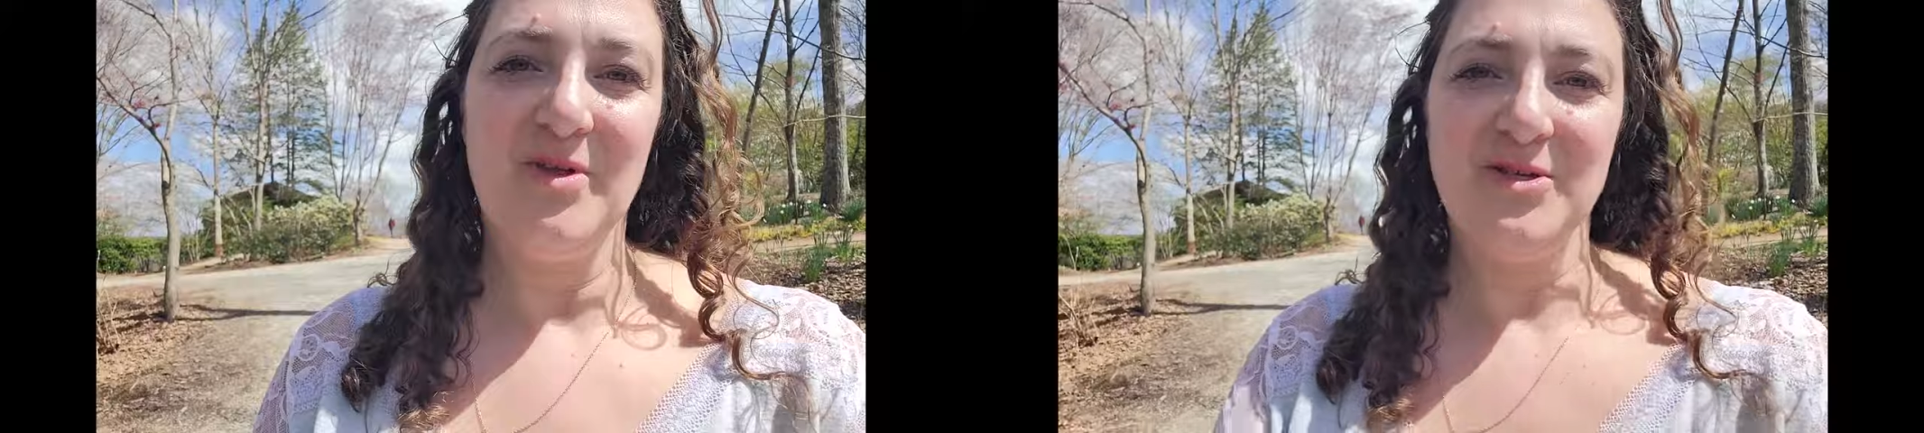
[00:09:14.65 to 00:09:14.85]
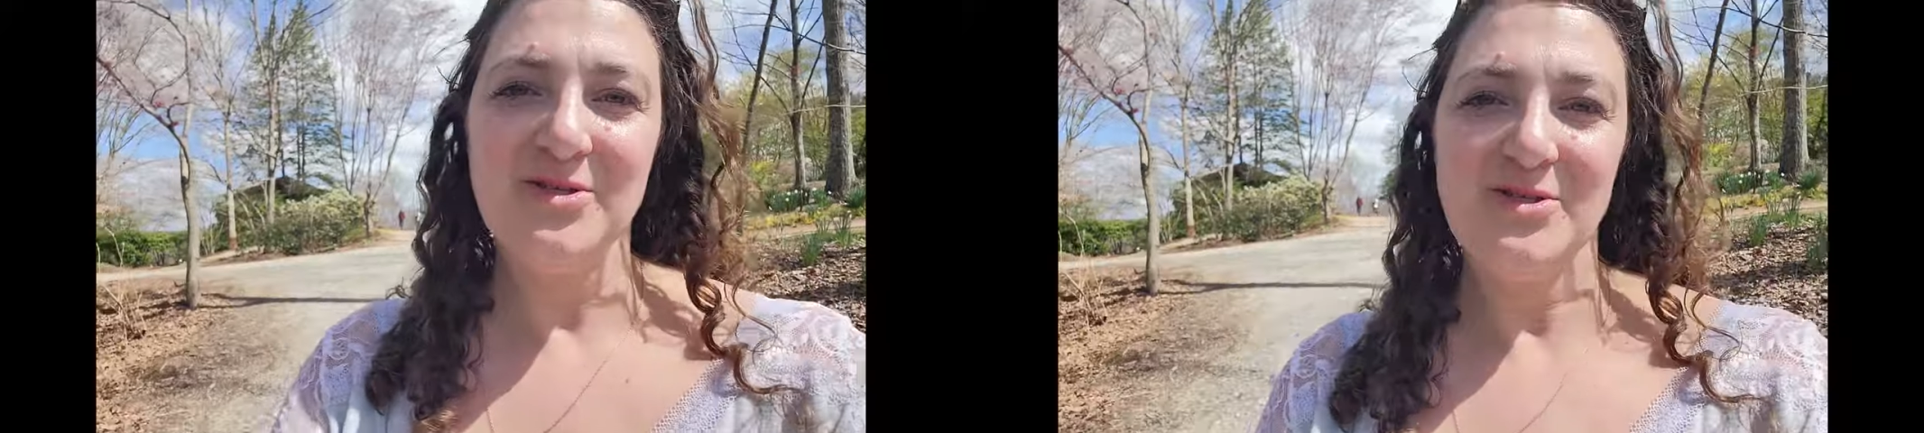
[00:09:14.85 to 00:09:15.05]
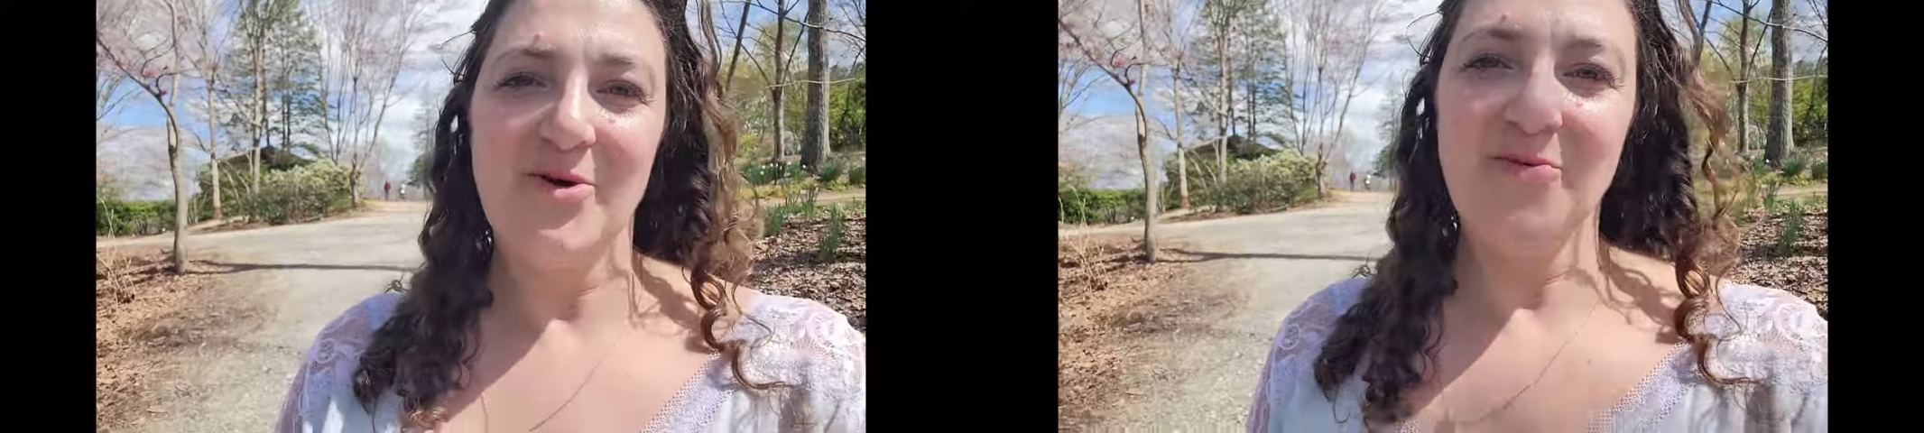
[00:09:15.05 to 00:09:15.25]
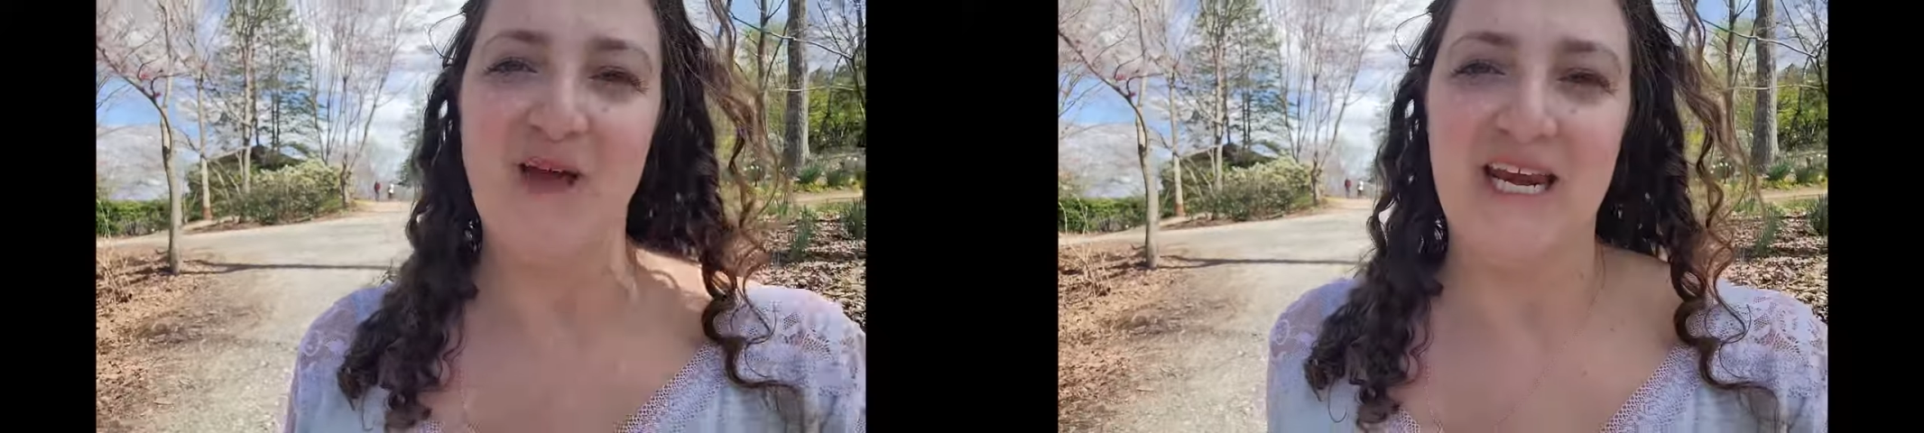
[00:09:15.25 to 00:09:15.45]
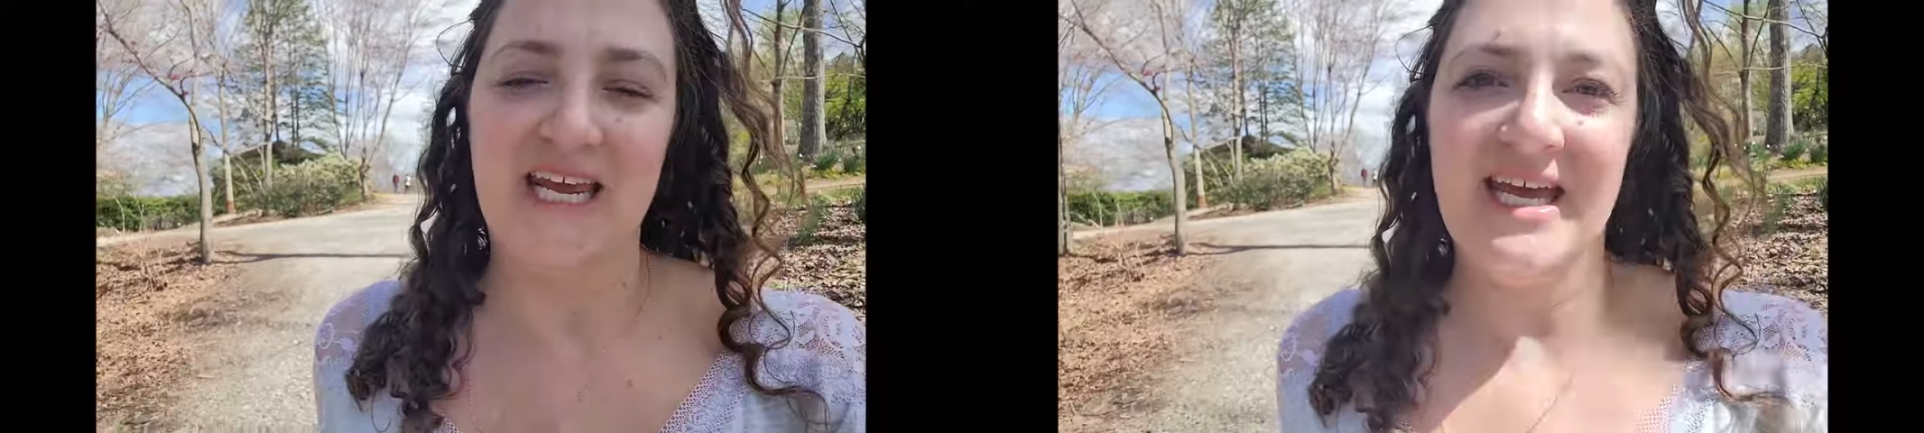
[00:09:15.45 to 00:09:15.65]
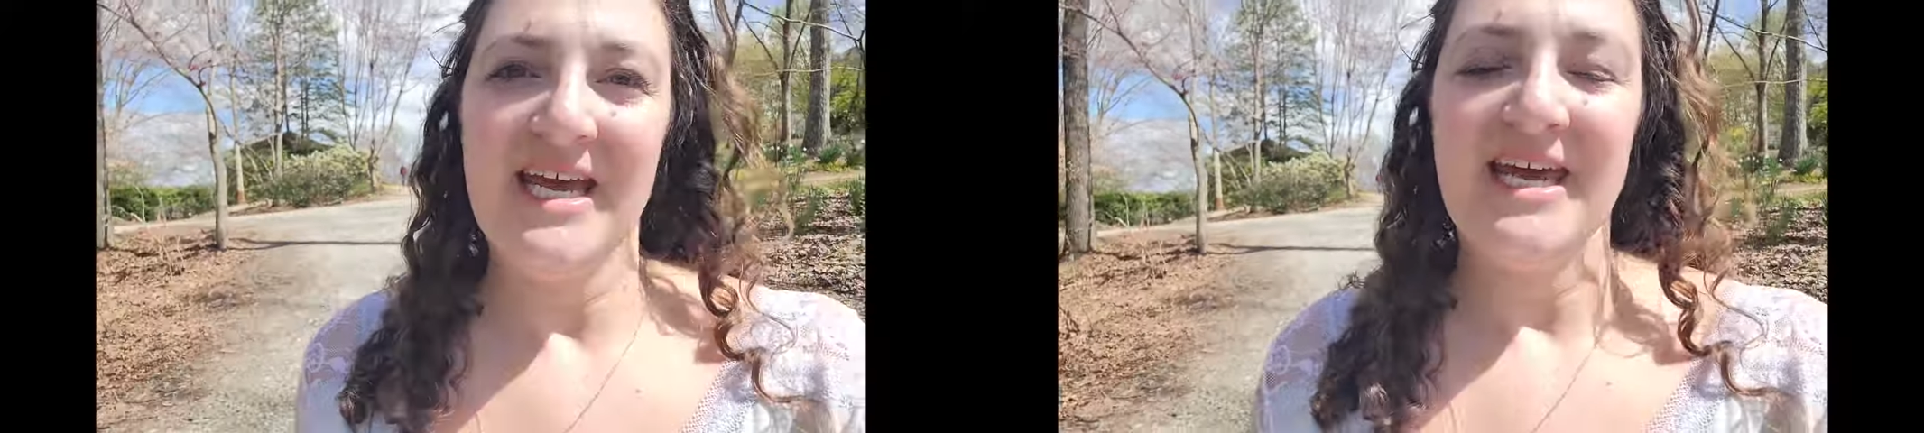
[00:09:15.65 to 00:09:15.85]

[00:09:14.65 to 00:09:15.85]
There's so many